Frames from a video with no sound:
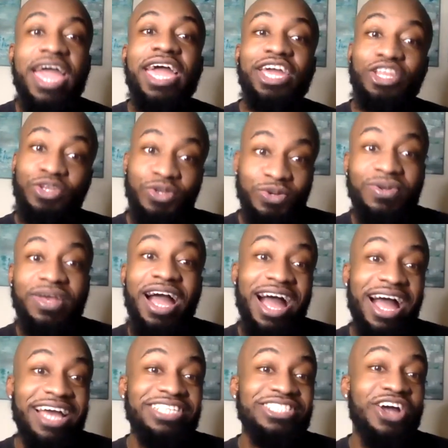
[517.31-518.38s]
And you
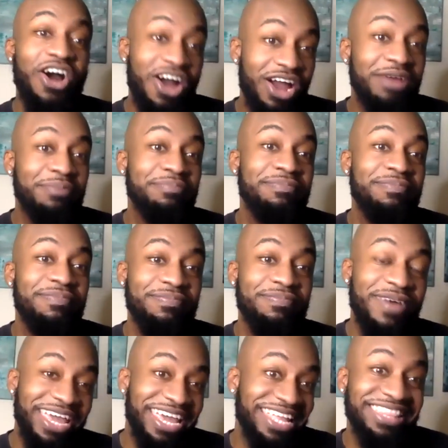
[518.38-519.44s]
guys are
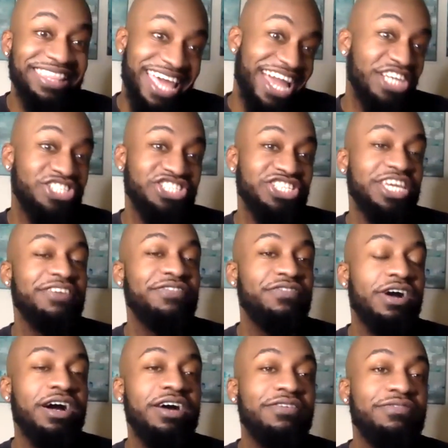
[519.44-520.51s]
in that shift
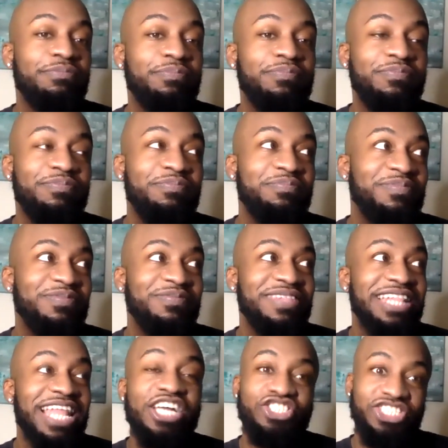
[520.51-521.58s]
of
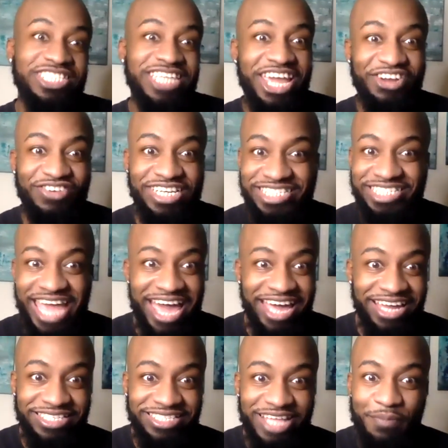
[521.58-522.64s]
legendary
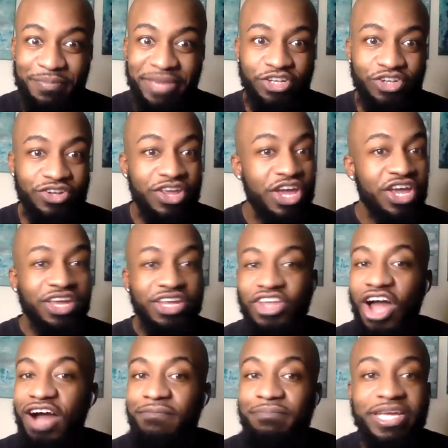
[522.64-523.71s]
status. I mean,
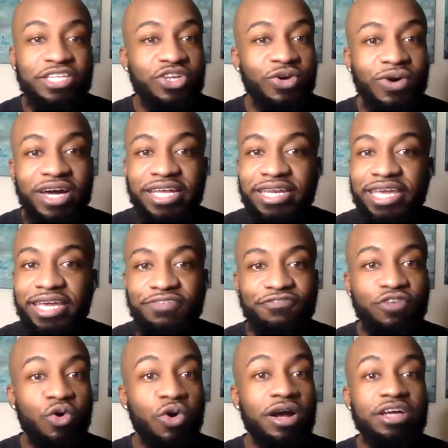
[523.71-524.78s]
y'all been doing it
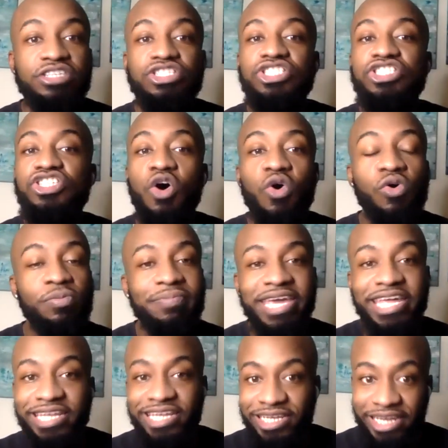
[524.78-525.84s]
for so
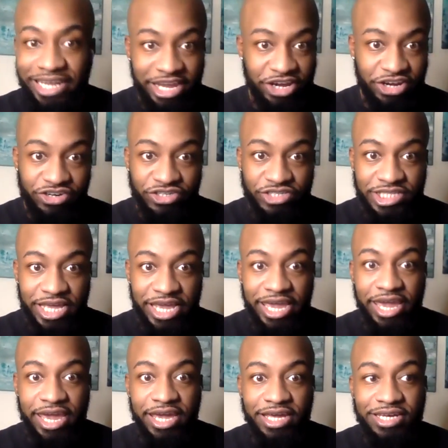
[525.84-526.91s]
many years,
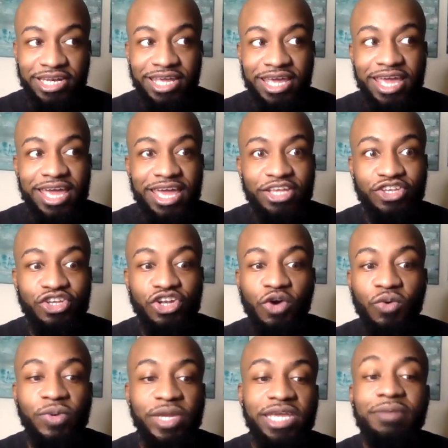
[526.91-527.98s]
and you know,
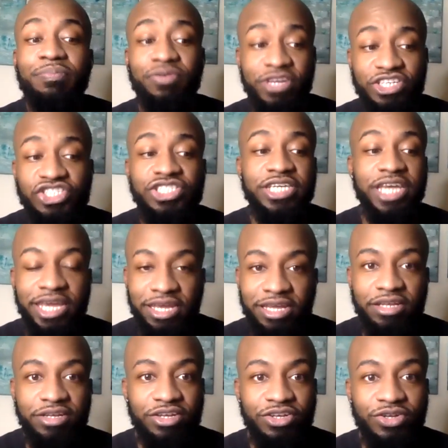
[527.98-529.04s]
we appreciate
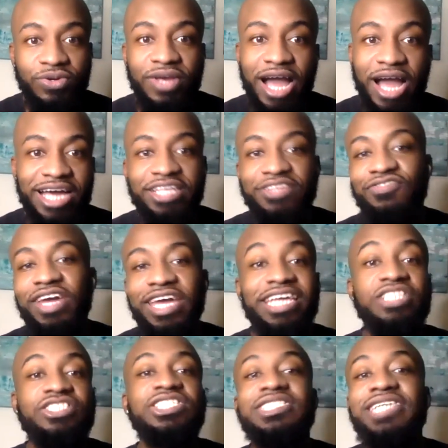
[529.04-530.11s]
you guys for
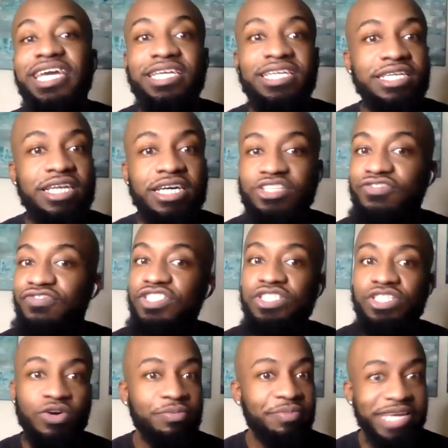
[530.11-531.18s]
entertaining us for
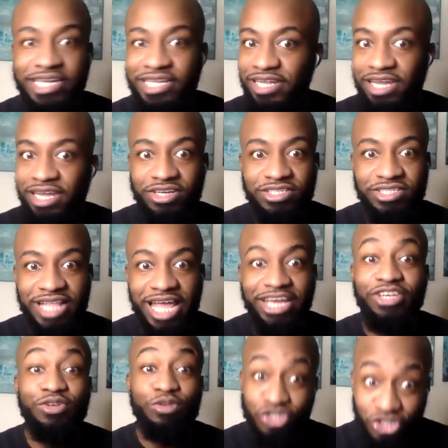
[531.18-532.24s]
so many years. Like,
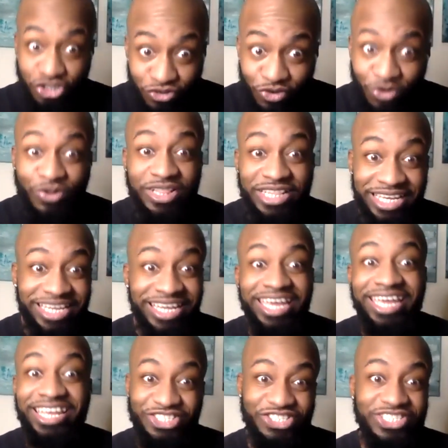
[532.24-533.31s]
you truly
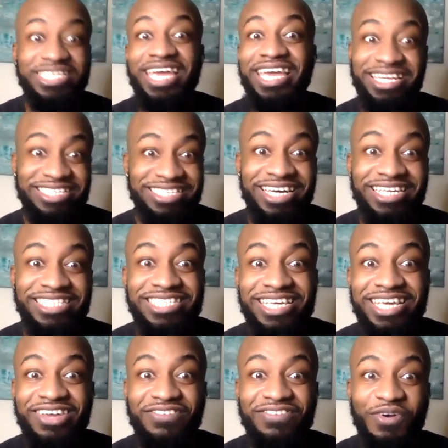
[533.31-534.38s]
entertained us
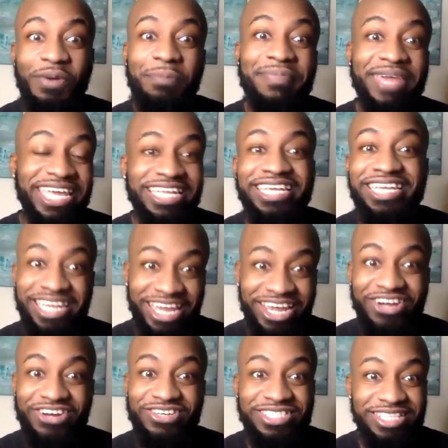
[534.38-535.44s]
for many
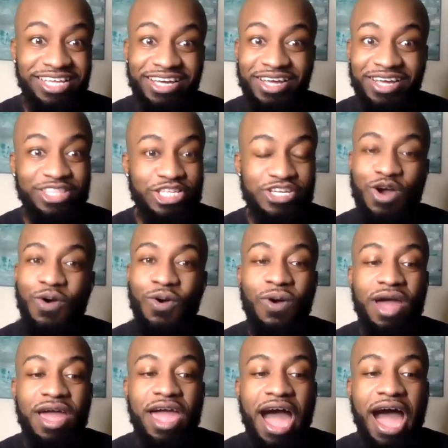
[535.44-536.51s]
years. So
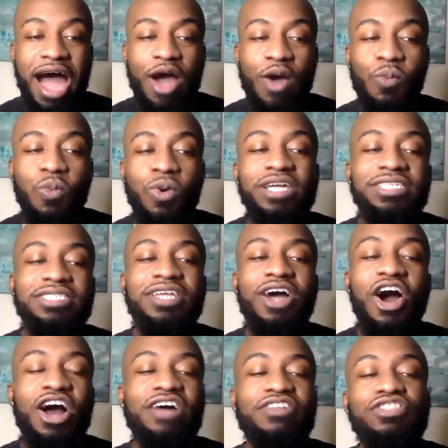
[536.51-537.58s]
what
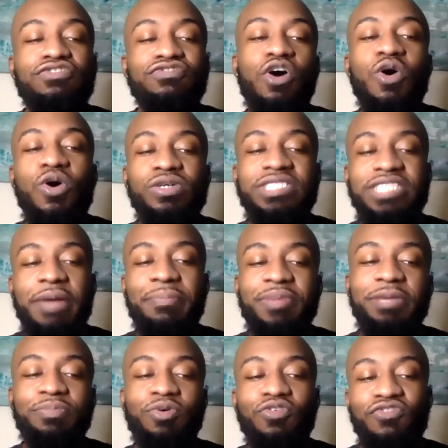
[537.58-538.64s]
are the roles that
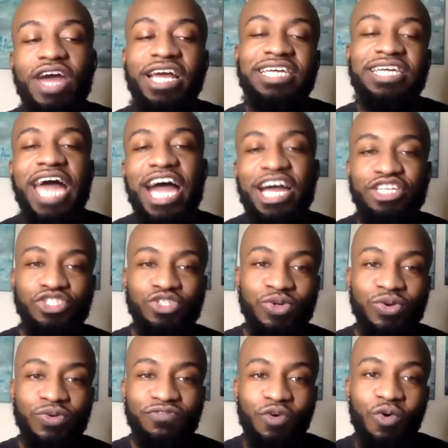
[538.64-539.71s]
people recognize
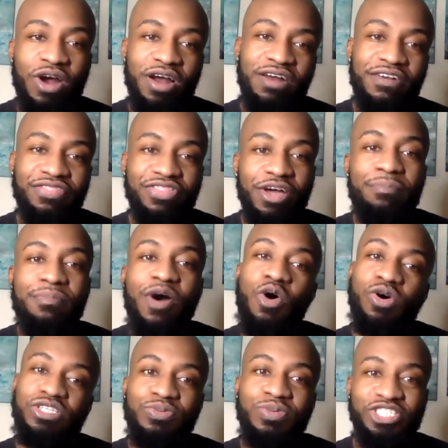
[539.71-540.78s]
you for the
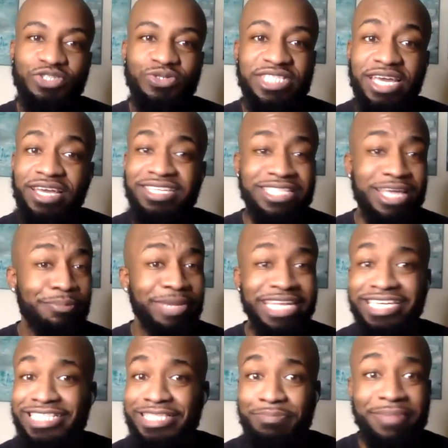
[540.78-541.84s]
most, would you say? Because I mean,
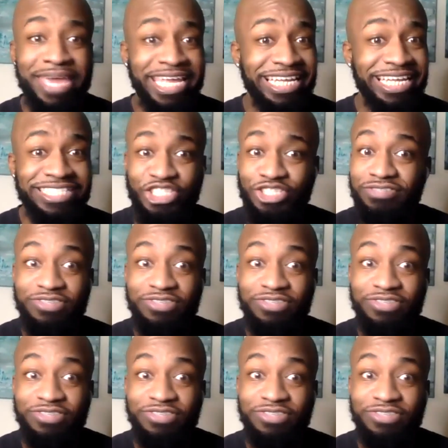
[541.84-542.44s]
it's many.